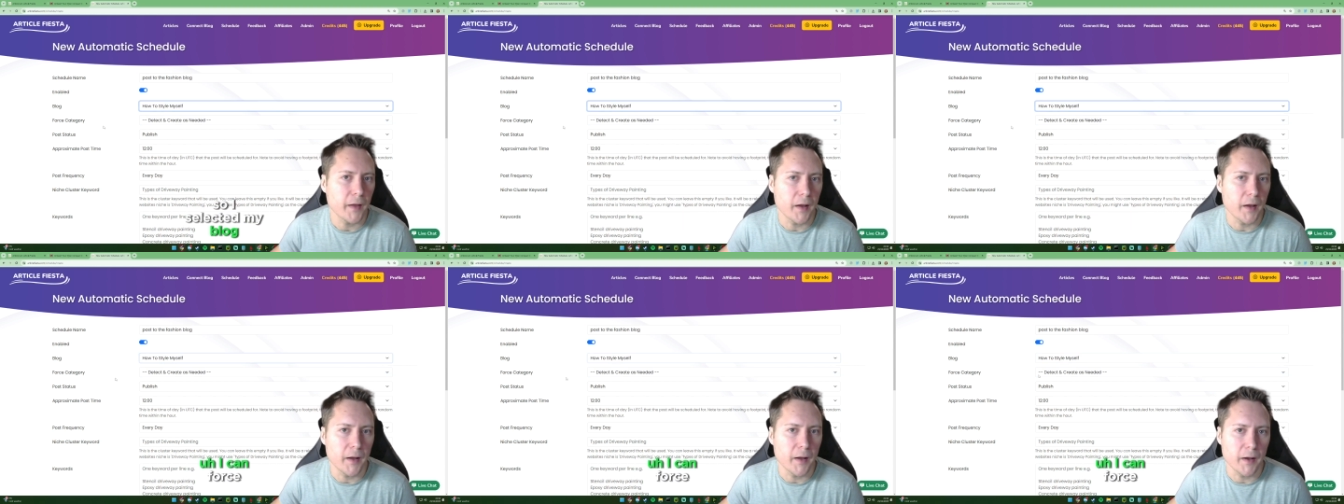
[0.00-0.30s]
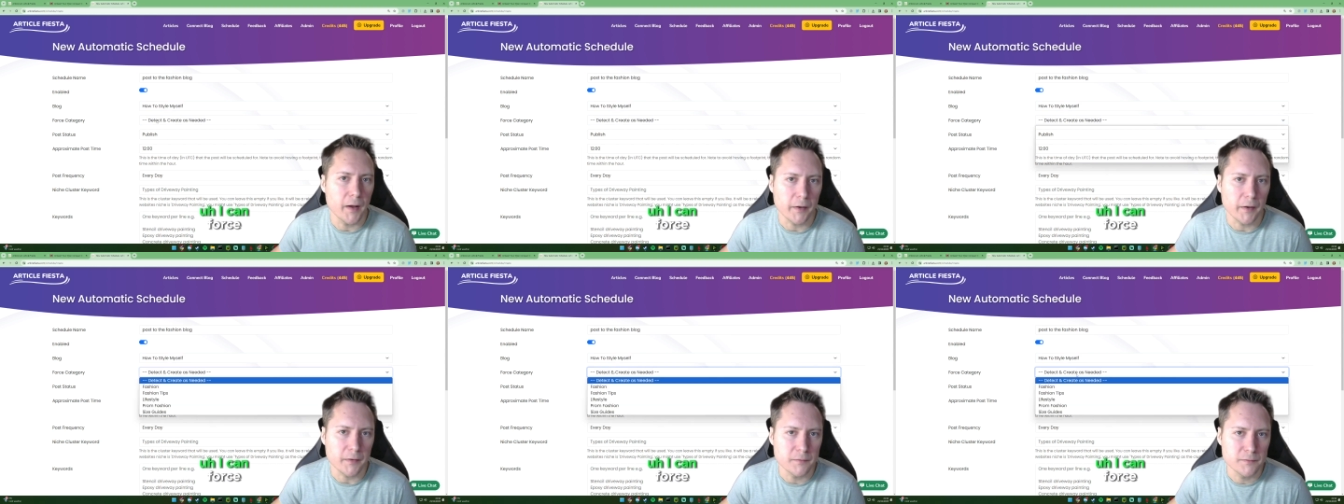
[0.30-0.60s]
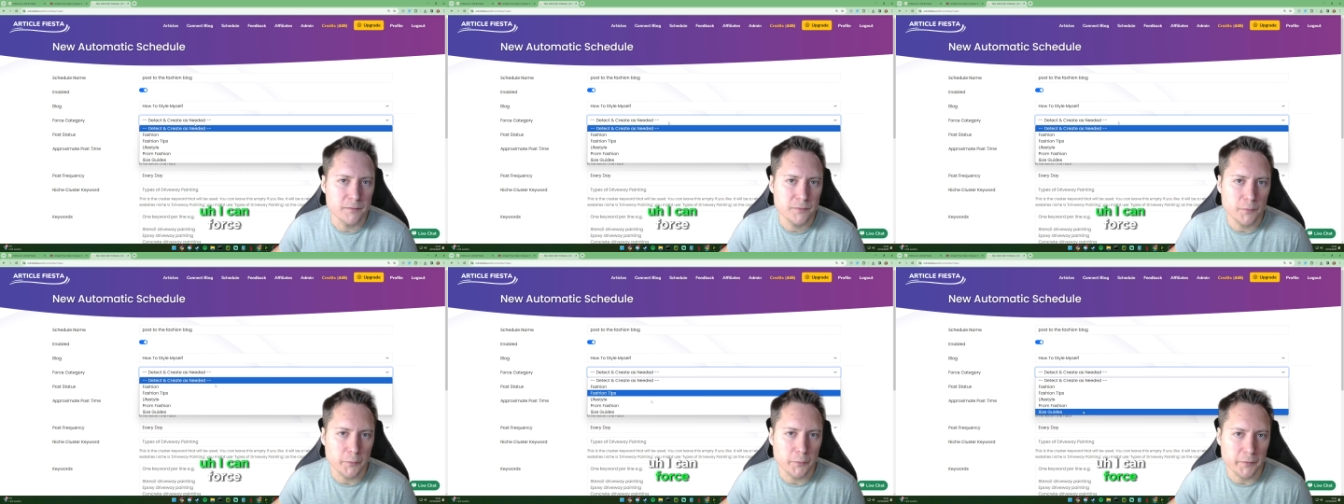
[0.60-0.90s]
I can
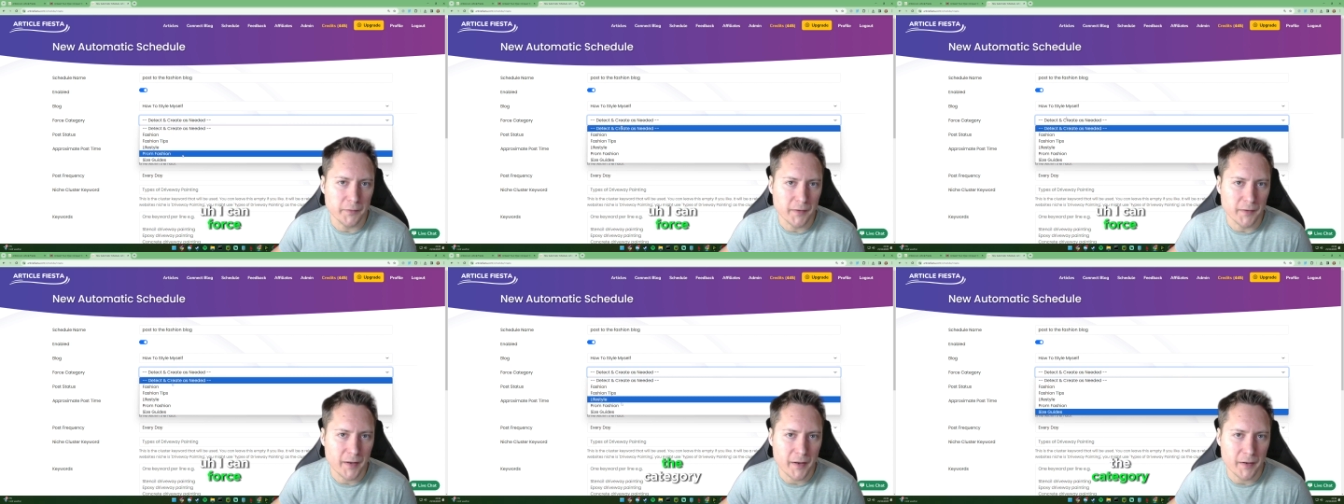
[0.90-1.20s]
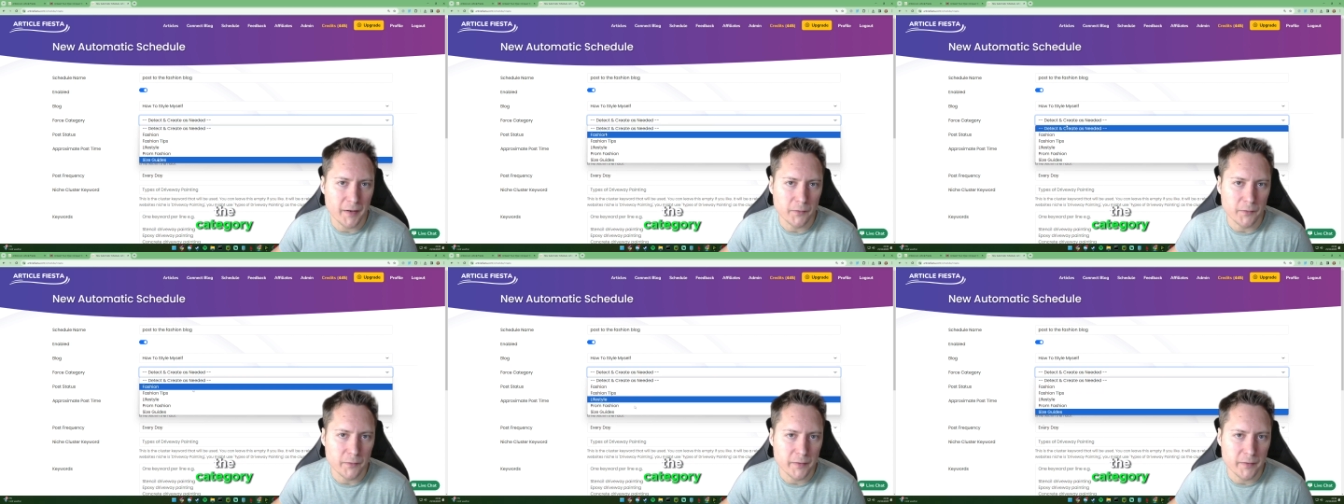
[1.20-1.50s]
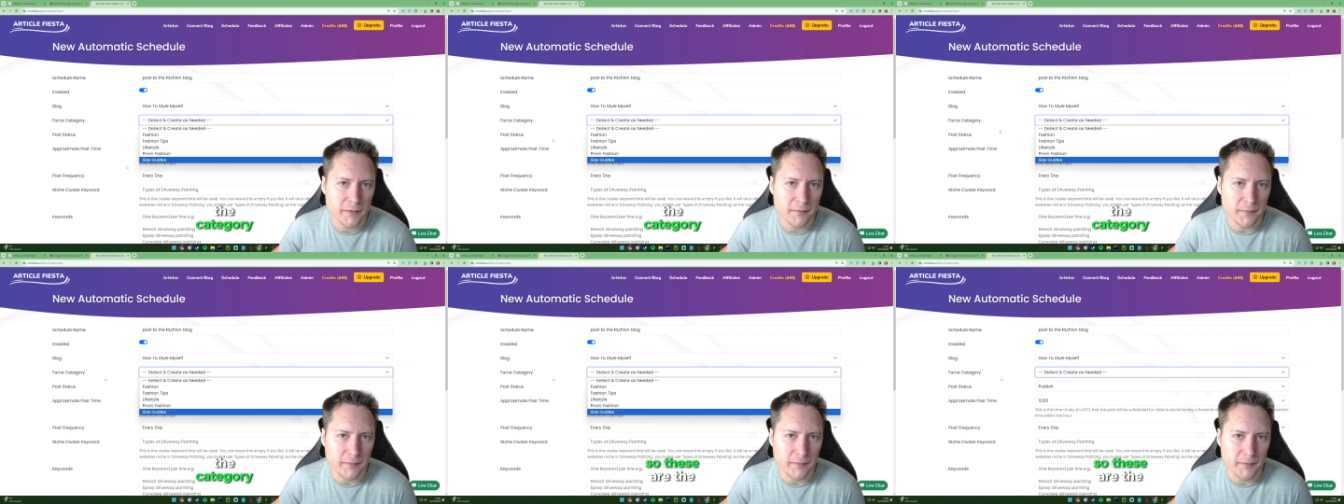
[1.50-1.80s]
force a
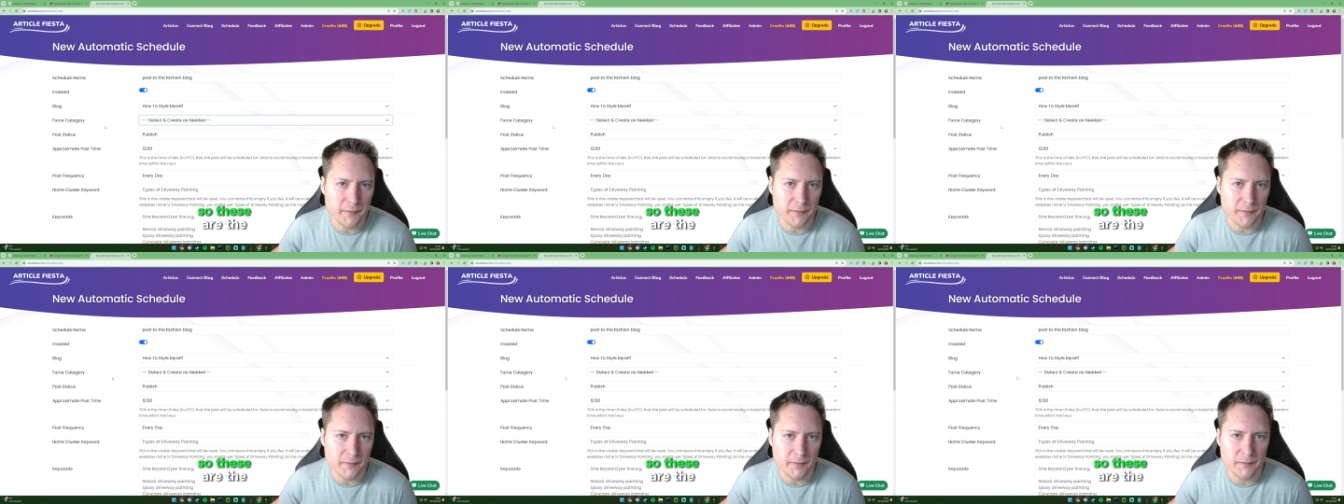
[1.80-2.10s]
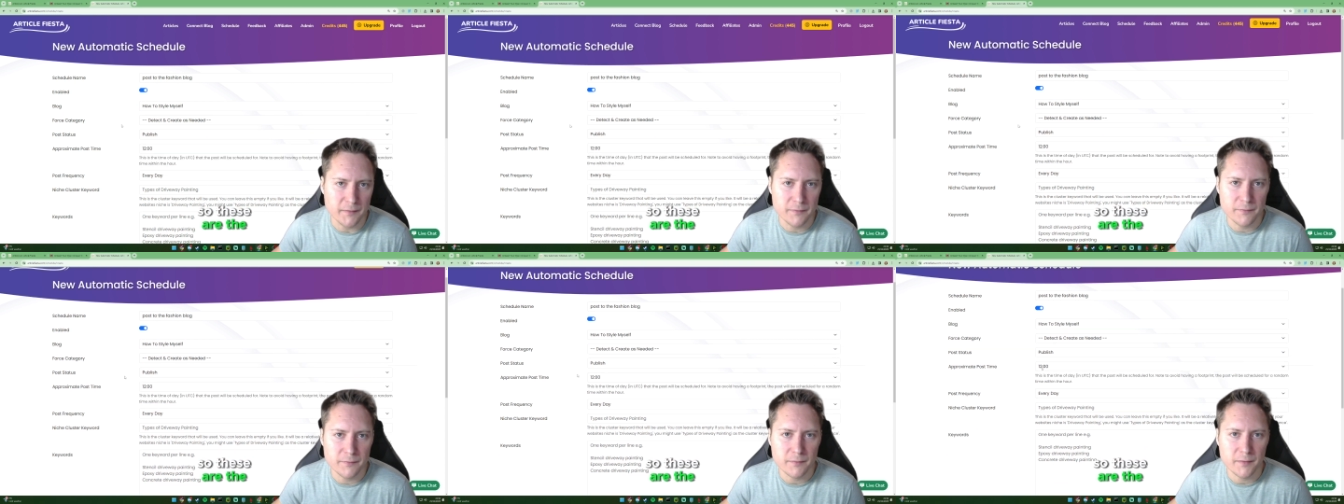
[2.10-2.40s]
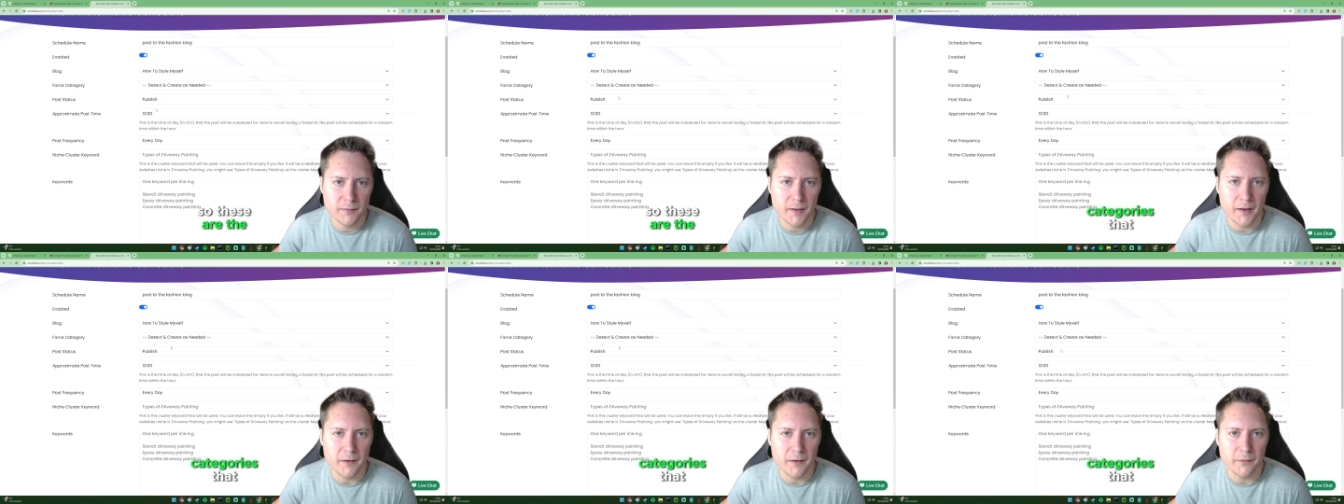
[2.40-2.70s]
category. So these are the
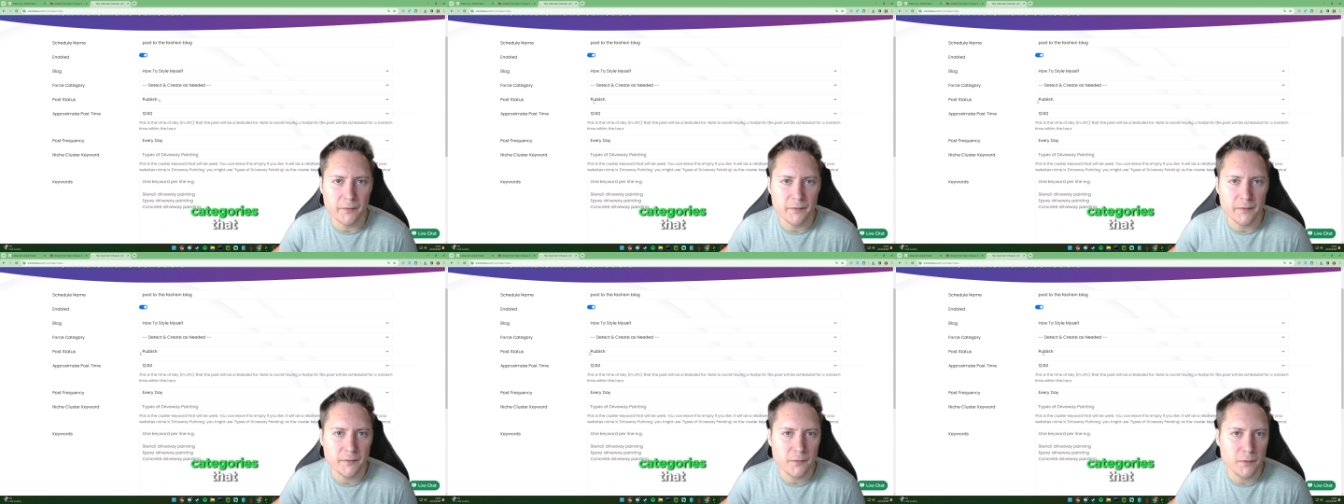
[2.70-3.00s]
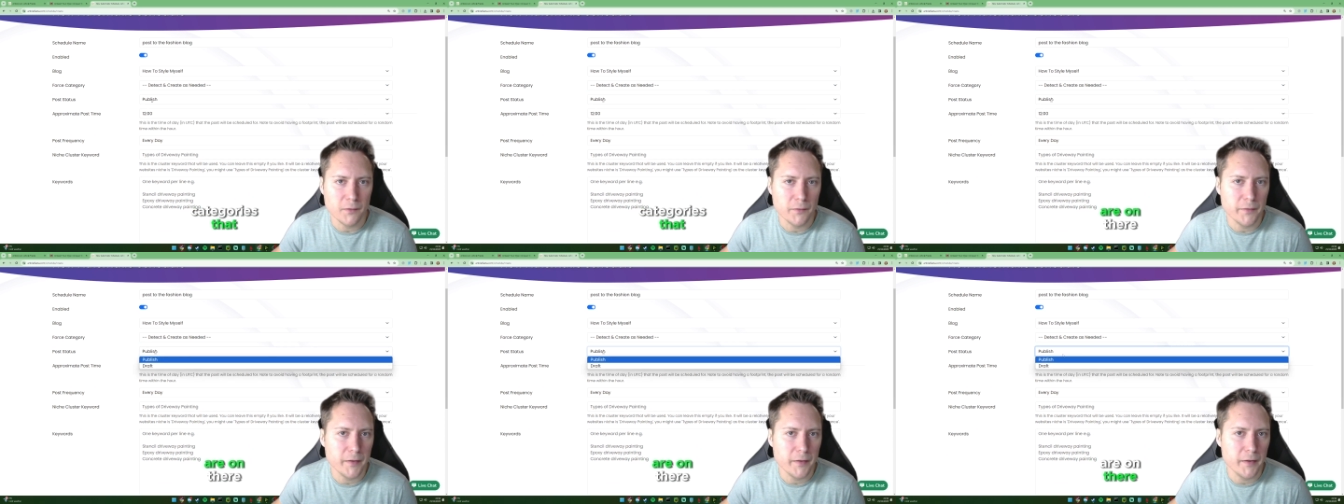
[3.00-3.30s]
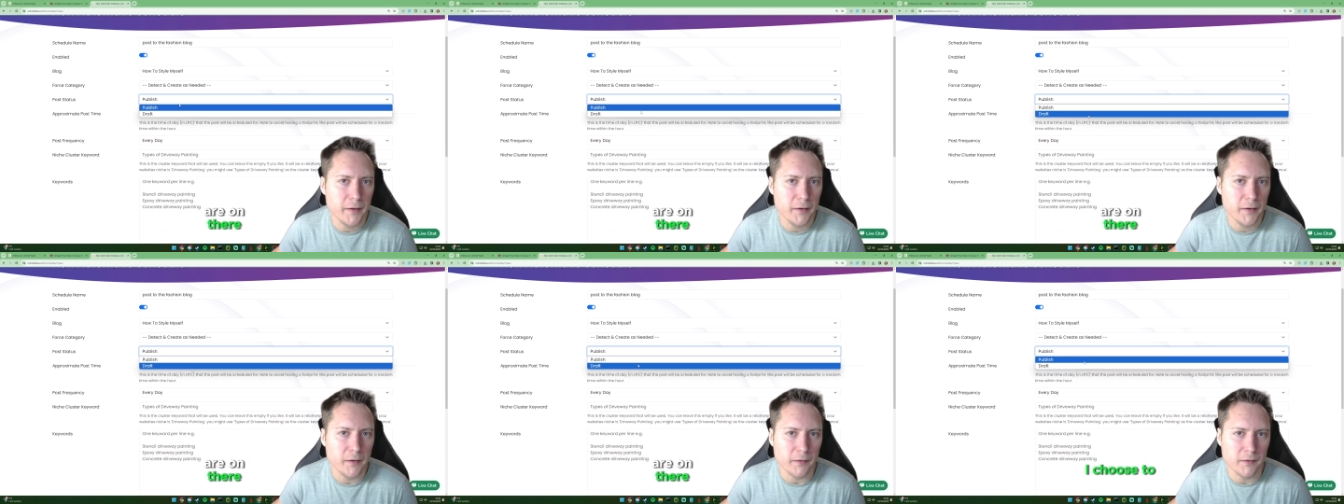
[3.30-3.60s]
categories that are on there.